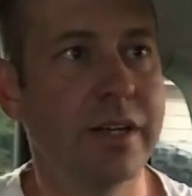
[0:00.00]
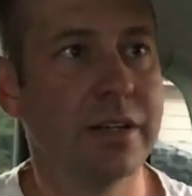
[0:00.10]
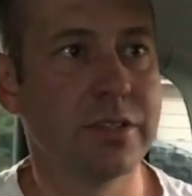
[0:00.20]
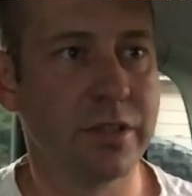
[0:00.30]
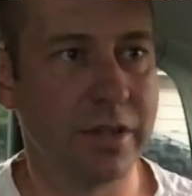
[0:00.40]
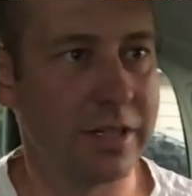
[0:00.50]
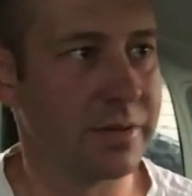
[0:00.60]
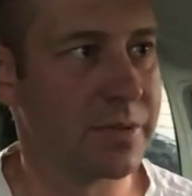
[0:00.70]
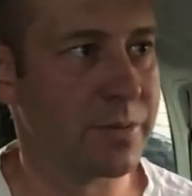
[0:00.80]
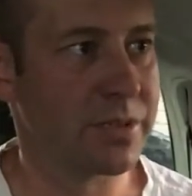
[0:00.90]
So, and
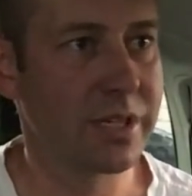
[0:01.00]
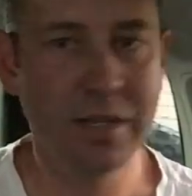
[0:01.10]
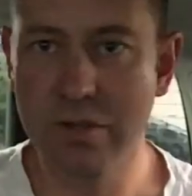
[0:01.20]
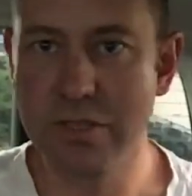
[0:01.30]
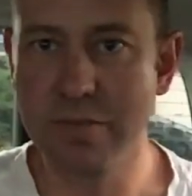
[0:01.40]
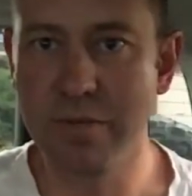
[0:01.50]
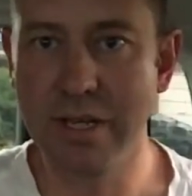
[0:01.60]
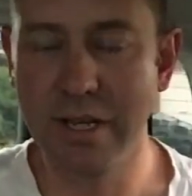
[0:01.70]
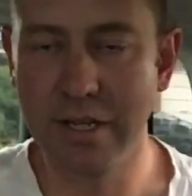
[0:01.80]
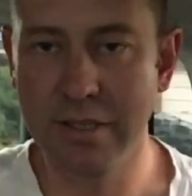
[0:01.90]
there's mosquitoes in my
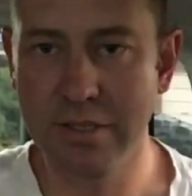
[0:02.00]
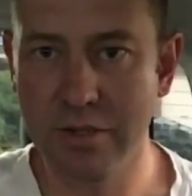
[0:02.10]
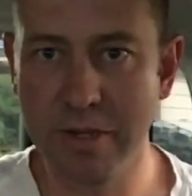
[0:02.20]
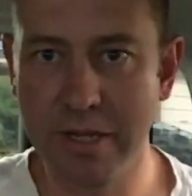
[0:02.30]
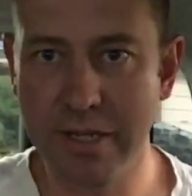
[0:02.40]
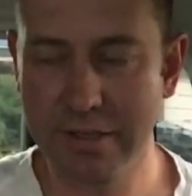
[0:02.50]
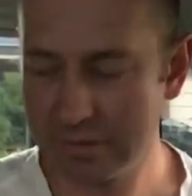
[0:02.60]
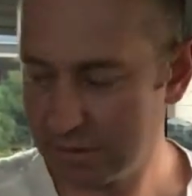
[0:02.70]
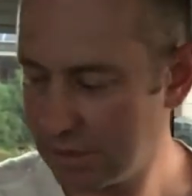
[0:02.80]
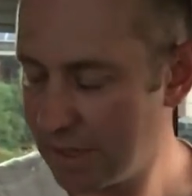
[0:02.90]
car, sorry about
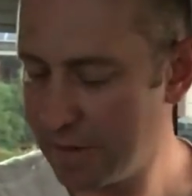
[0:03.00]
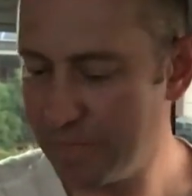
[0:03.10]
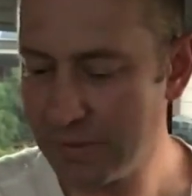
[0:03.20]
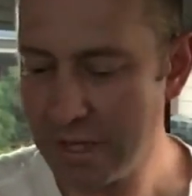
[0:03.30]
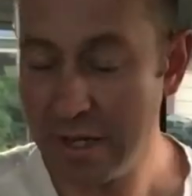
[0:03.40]
that.